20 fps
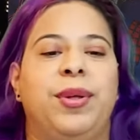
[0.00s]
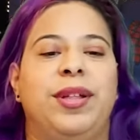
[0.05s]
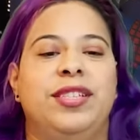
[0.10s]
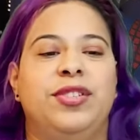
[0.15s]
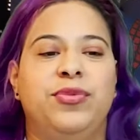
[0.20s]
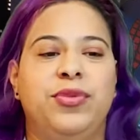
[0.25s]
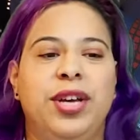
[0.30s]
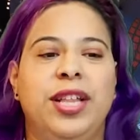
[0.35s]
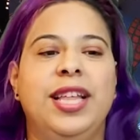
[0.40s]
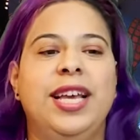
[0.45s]

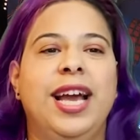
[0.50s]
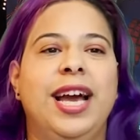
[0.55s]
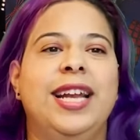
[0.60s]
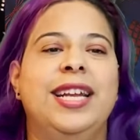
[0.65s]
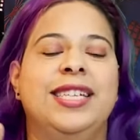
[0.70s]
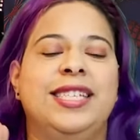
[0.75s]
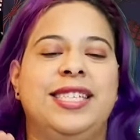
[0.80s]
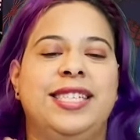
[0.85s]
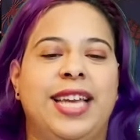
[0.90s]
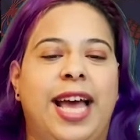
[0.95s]
it's really
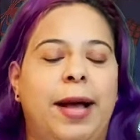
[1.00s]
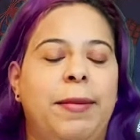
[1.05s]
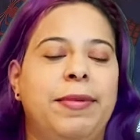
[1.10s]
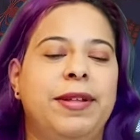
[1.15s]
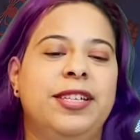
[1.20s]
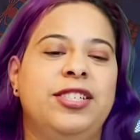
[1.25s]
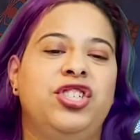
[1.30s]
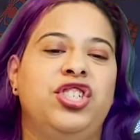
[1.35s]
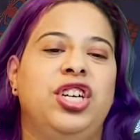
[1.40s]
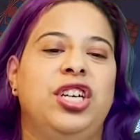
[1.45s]
an
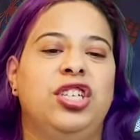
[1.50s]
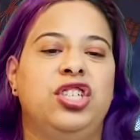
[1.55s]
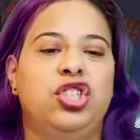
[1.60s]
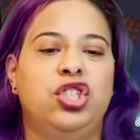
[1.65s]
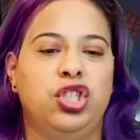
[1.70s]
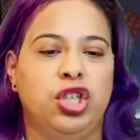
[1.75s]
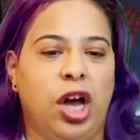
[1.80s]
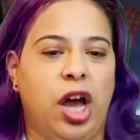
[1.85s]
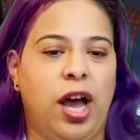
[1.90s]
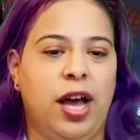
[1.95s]
establishing
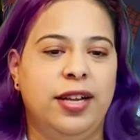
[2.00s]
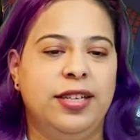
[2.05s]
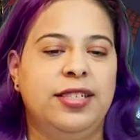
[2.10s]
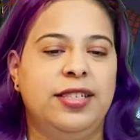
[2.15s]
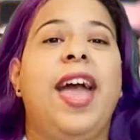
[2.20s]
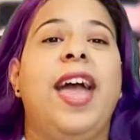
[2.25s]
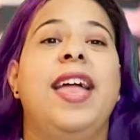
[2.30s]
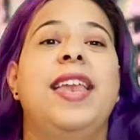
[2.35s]
shot.